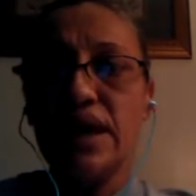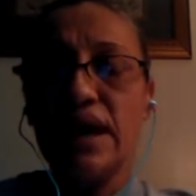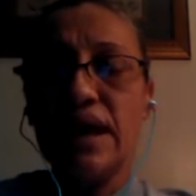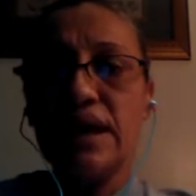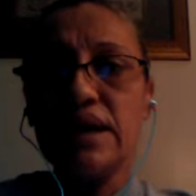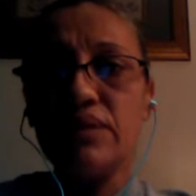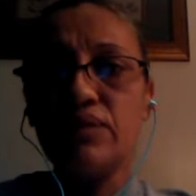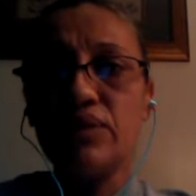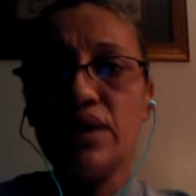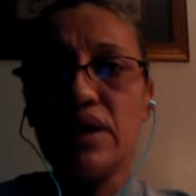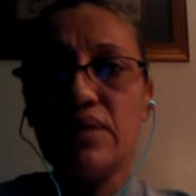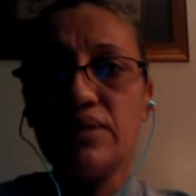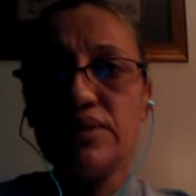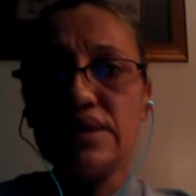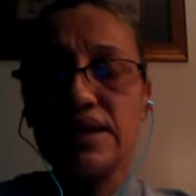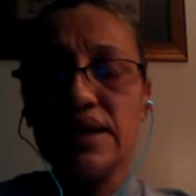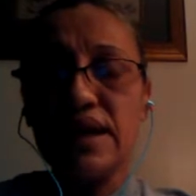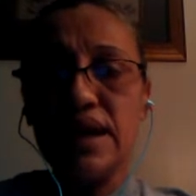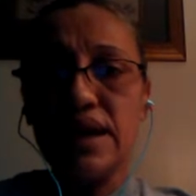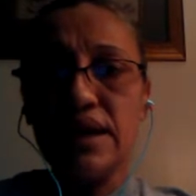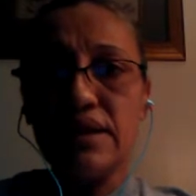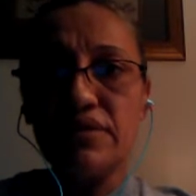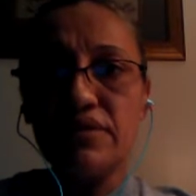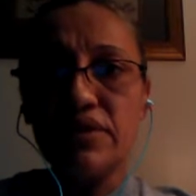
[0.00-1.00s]
And when I was in
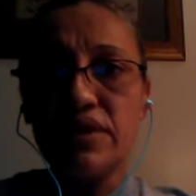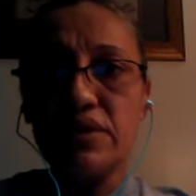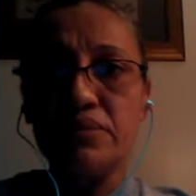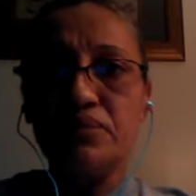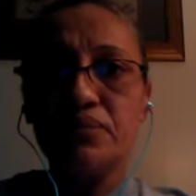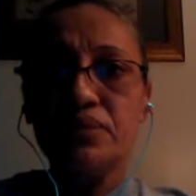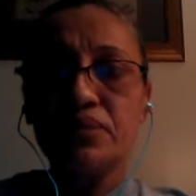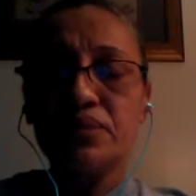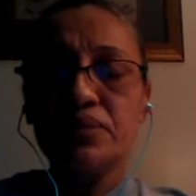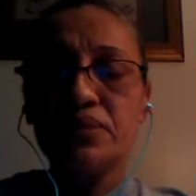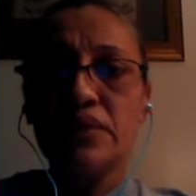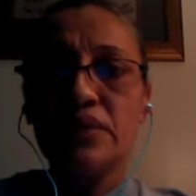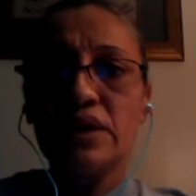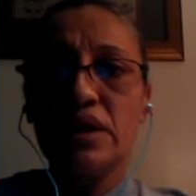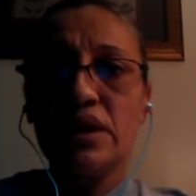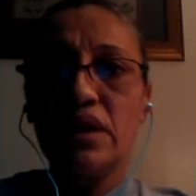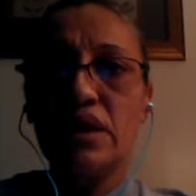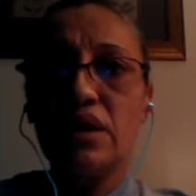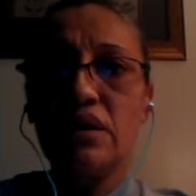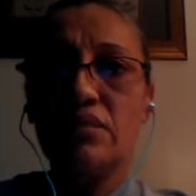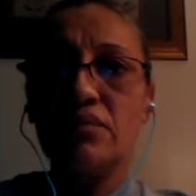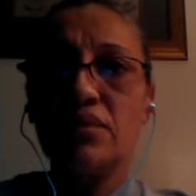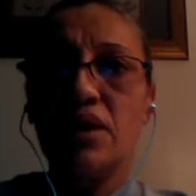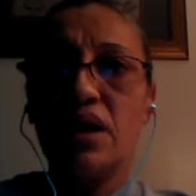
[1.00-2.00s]
heaven,
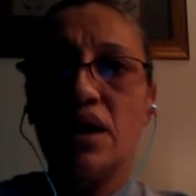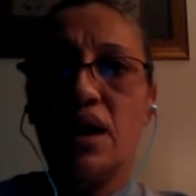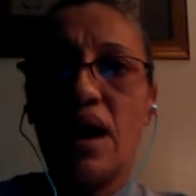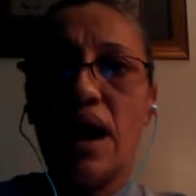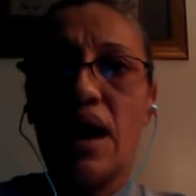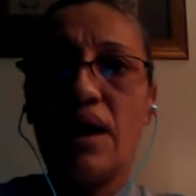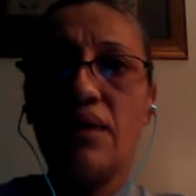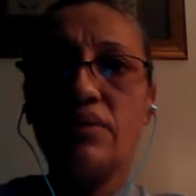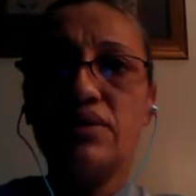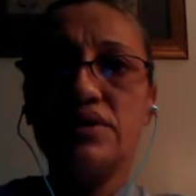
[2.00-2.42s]
I